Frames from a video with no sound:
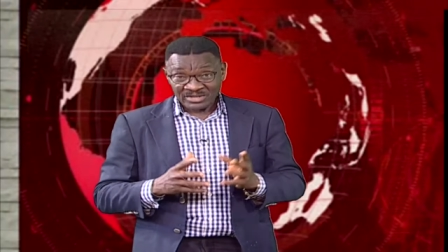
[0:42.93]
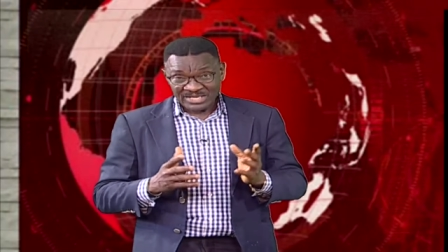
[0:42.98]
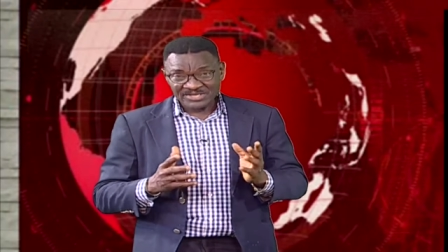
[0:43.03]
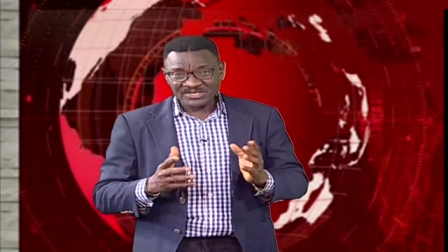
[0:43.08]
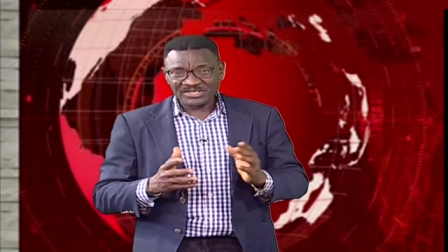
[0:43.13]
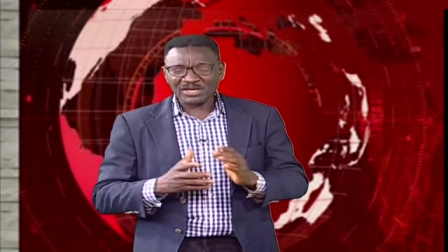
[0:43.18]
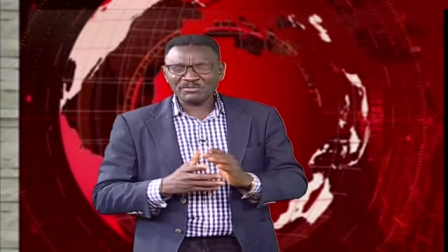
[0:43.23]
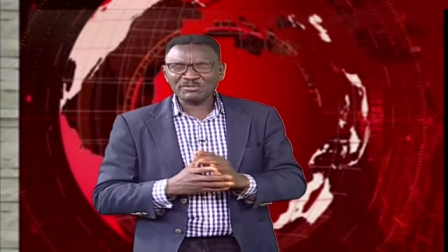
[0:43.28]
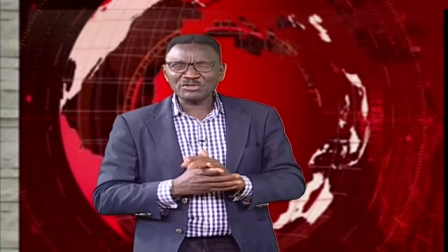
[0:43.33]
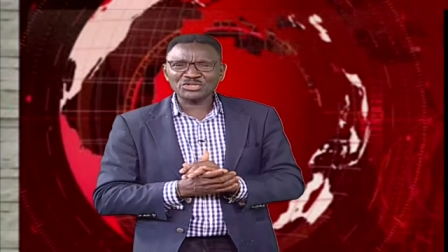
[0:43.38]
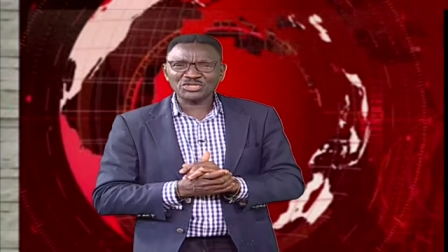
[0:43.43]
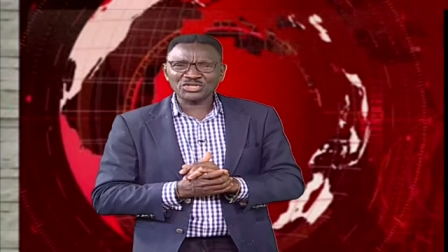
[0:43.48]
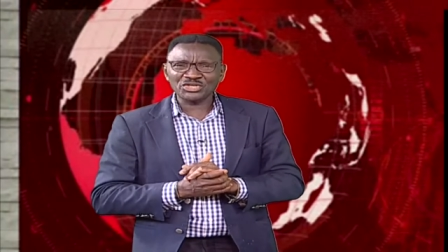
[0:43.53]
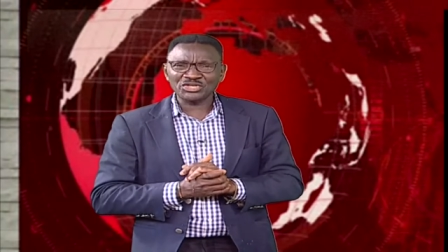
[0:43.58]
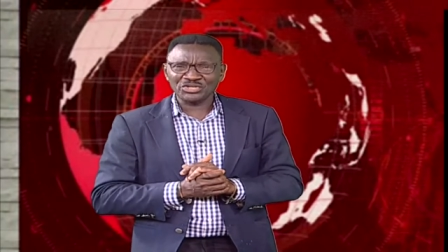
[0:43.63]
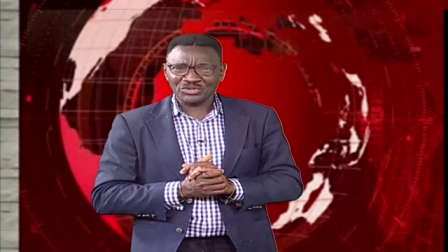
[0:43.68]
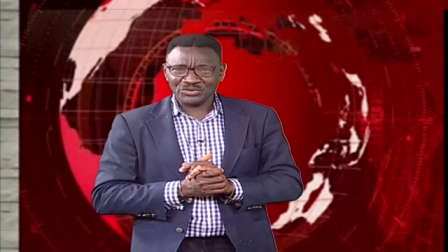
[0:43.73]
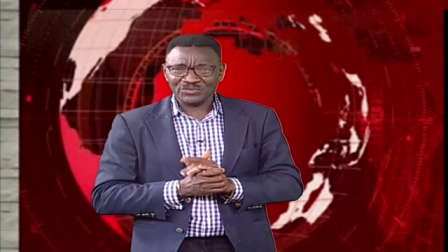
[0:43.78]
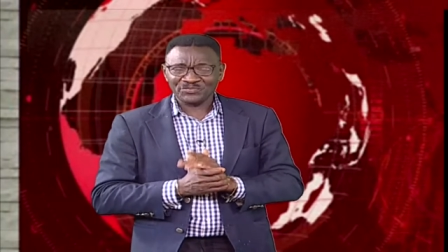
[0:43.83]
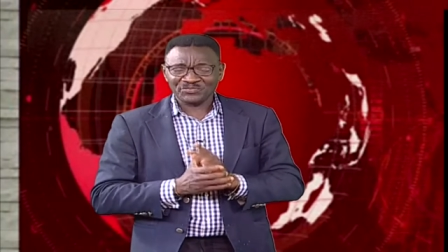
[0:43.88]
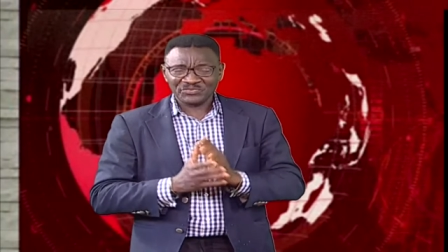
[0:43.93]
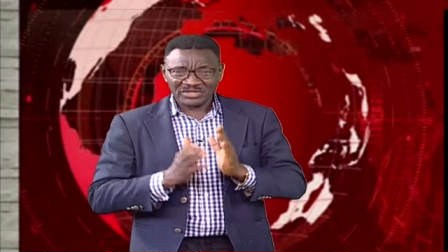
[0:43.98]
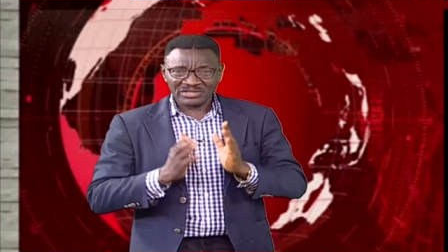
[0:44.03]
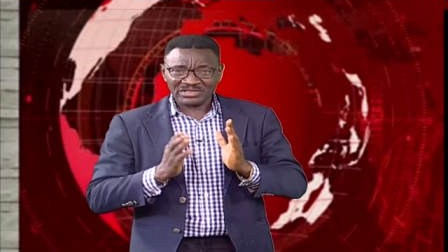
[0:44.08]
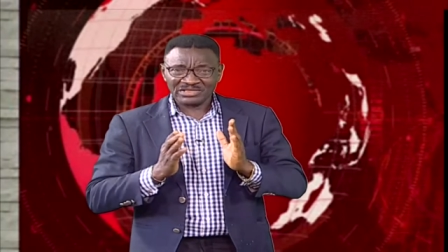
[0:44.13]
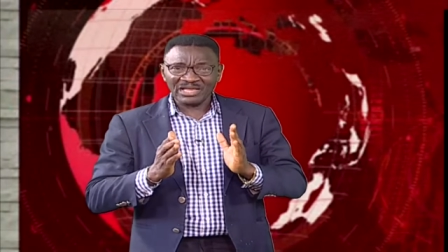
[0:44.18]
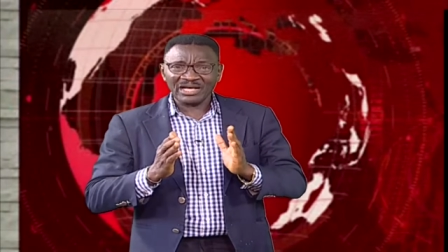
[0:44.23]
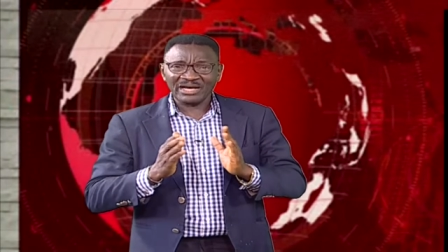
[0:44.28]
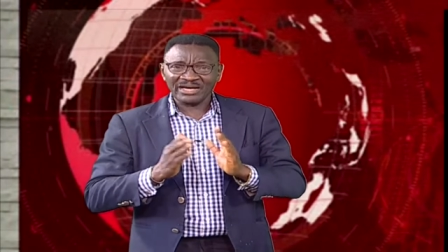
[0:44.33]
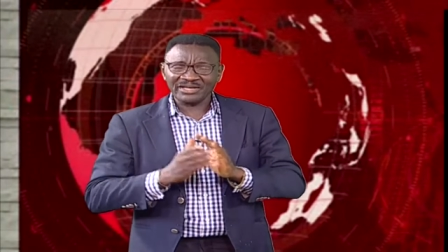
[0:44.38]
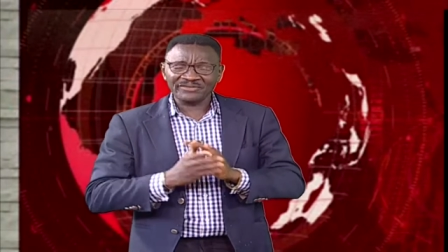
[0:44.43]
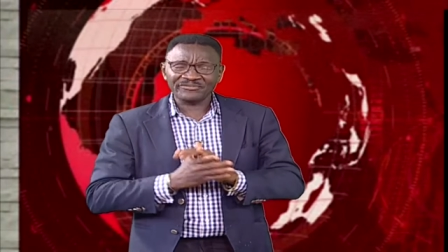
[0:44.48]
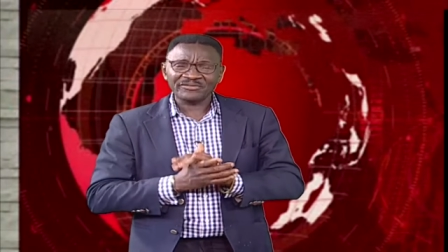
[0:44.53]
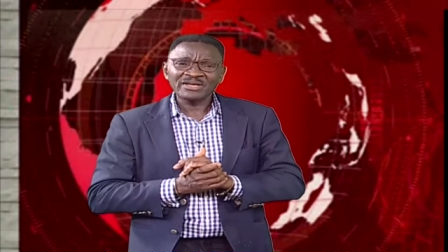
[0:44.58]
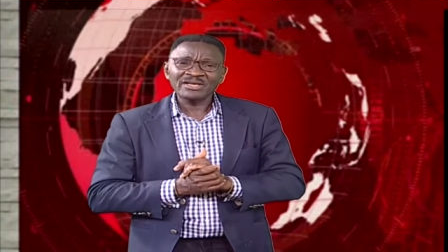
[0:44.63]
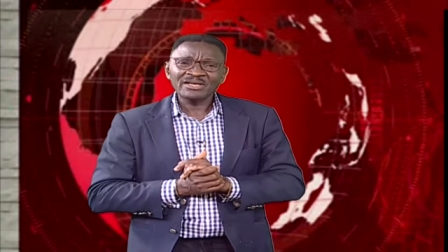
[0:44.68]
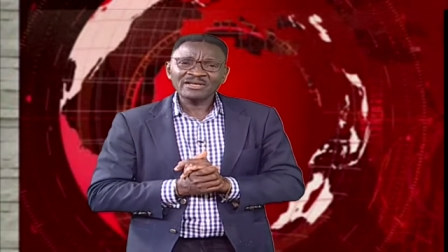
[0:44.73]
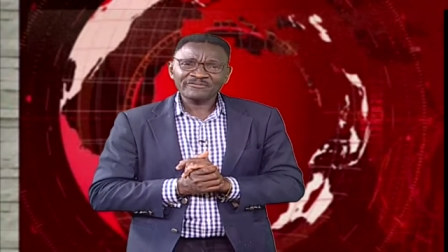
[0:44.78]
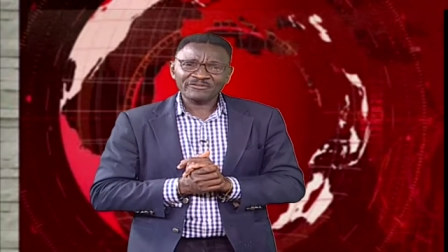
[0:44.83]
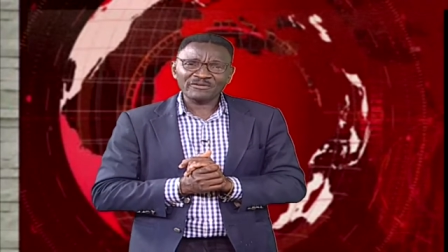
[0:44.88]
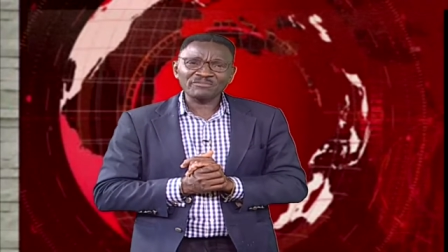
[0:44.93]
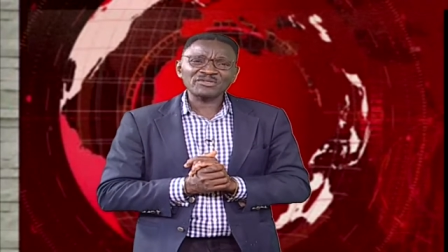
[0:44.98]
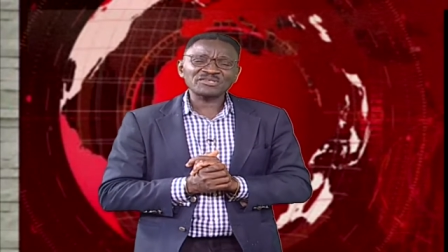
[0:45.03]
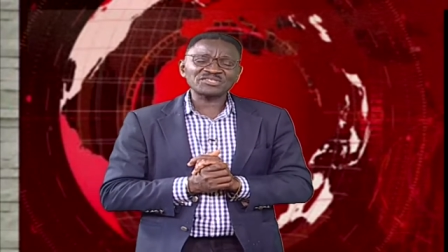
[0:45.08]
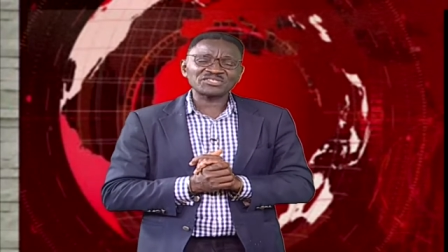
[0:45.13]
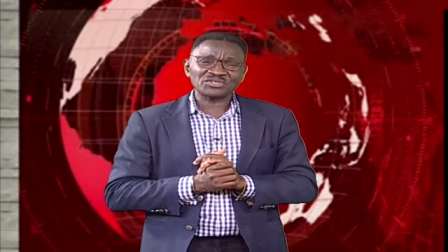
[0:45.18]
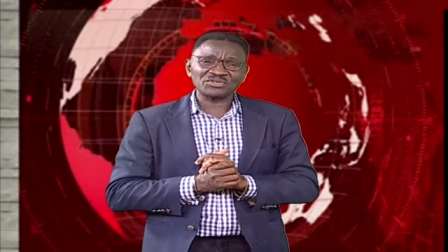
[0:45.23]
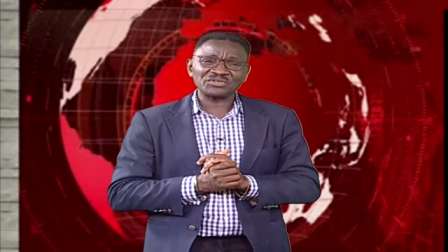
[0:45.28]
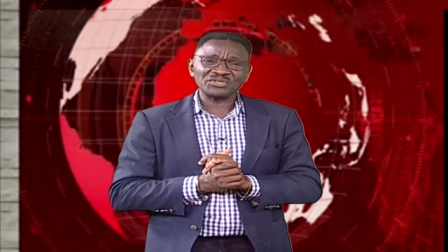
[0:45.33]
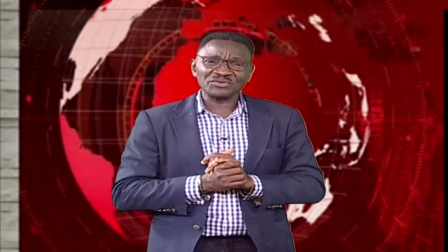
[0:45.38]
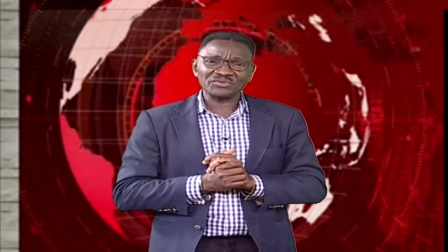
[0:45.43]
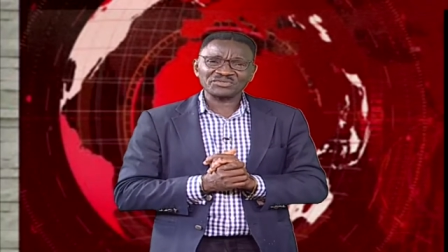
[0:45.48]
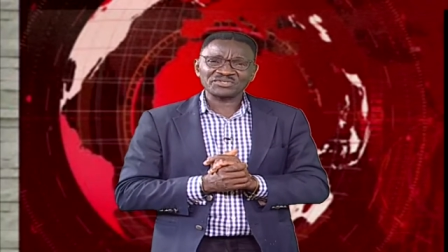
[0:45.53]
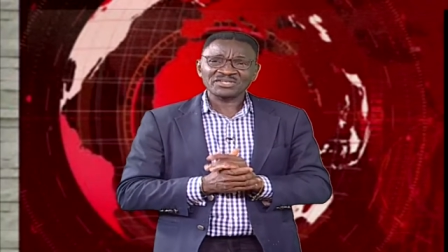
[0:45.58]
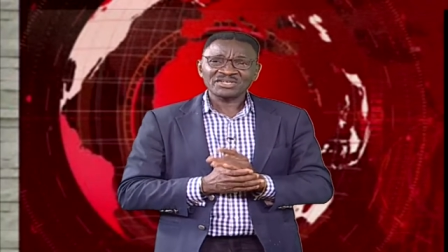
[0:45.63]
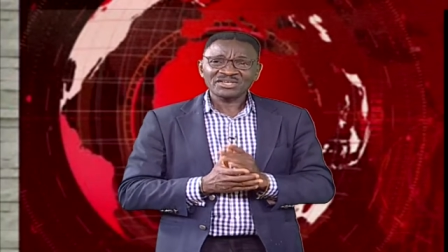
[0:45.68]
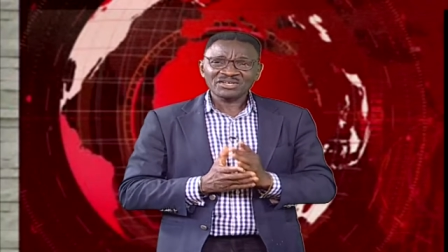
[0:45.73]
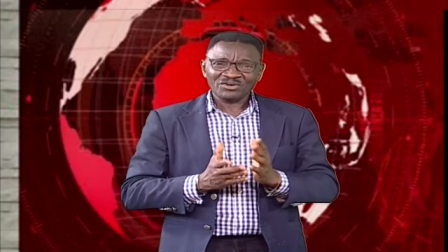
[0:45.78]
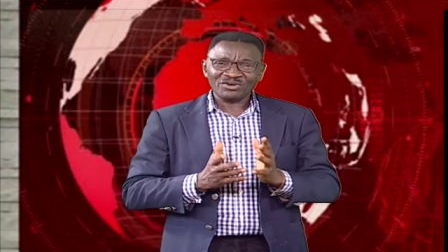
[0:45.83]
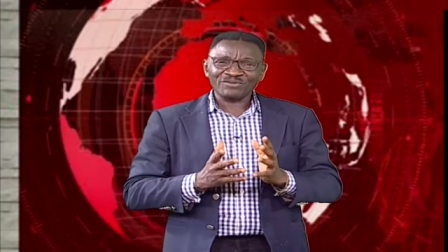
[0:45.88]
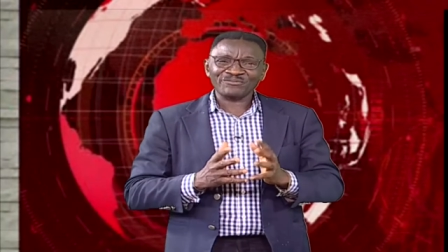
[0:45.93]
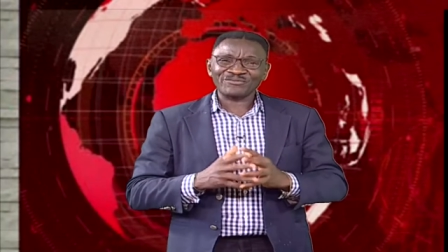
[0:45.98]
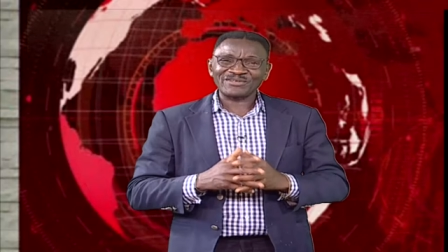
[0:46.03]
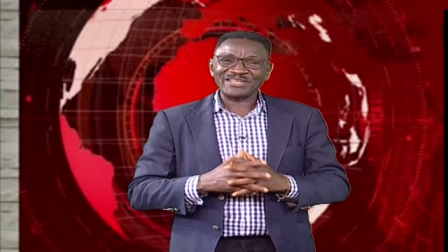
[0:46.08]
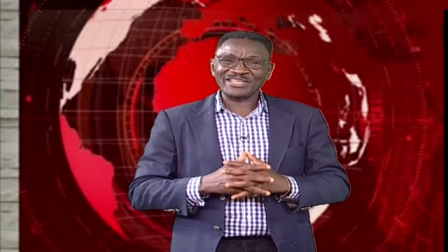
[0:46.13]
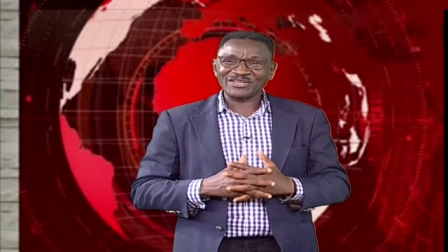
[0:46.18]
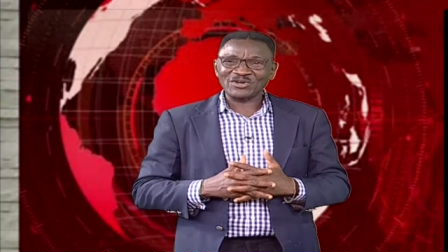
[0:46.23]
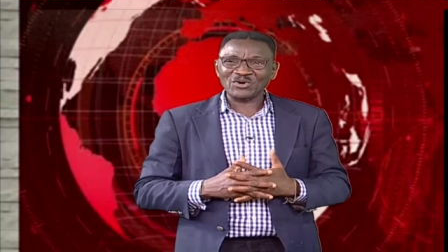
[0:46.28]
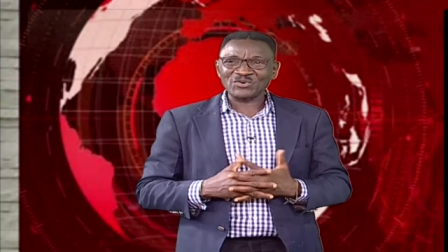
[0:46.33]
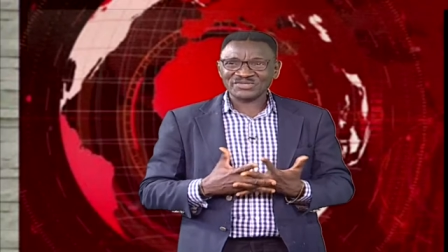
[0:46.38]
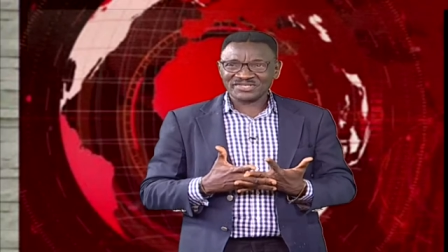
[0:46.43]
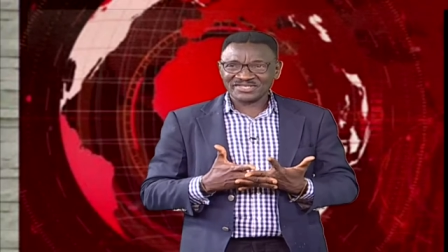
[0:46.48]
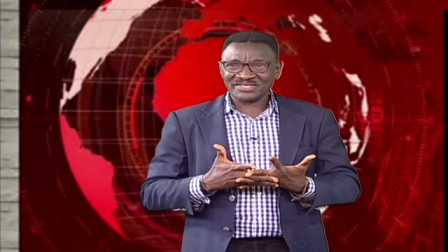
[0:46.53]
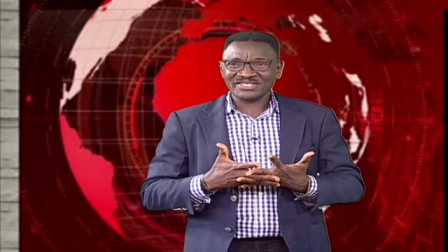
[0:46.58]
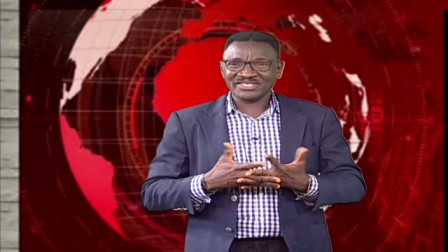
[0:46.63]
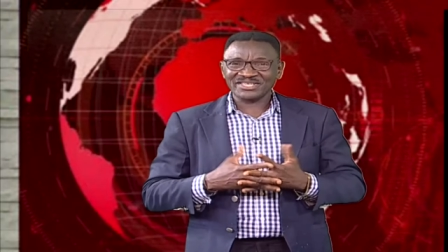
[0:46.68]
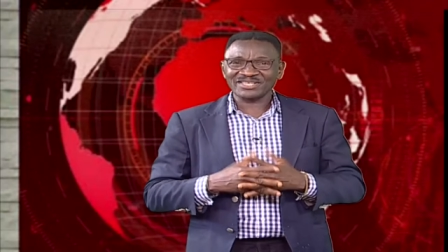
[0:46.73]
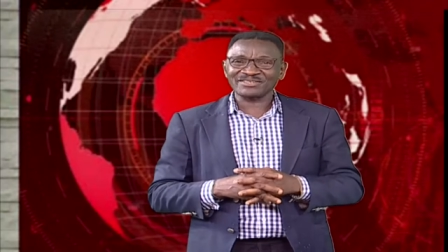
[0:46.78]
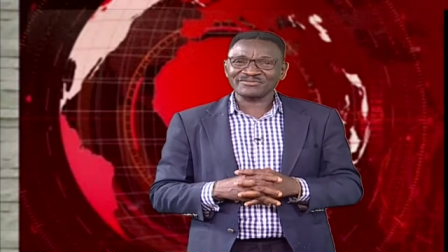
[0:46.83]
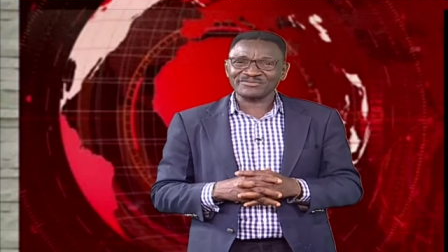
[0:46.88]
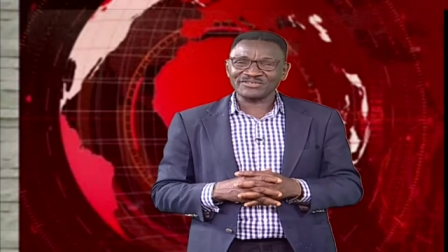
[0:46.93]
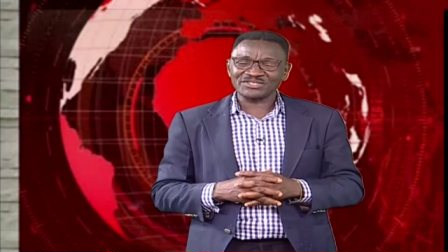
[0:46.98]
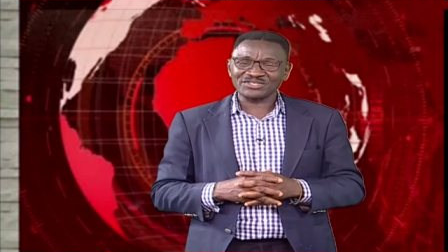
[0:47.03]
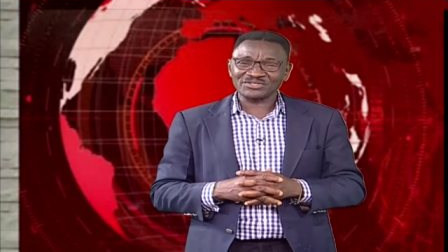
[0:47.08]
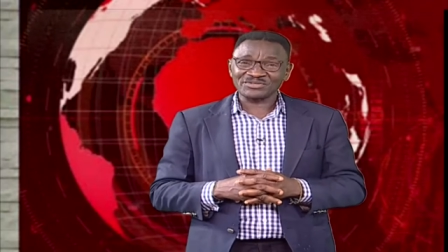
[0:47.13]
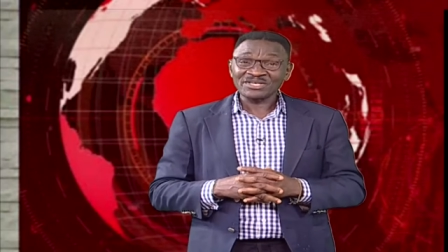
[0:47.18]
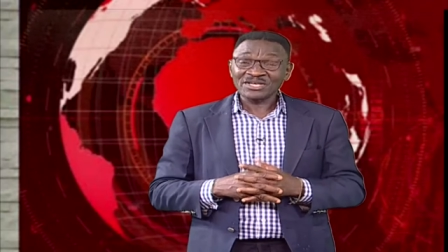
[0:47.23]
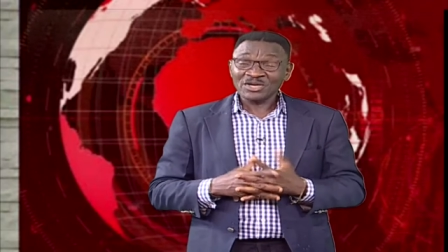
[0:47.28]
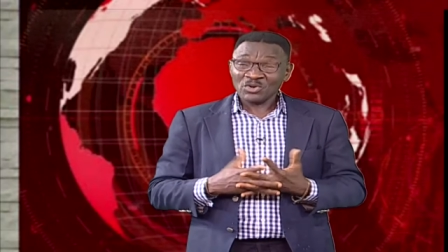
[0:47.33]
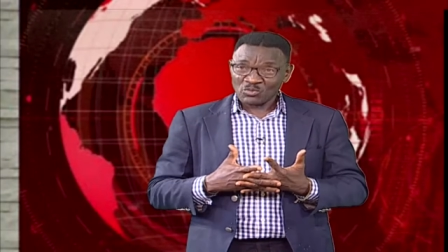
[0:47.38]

It's coming to you live from the studios of Lagos Television.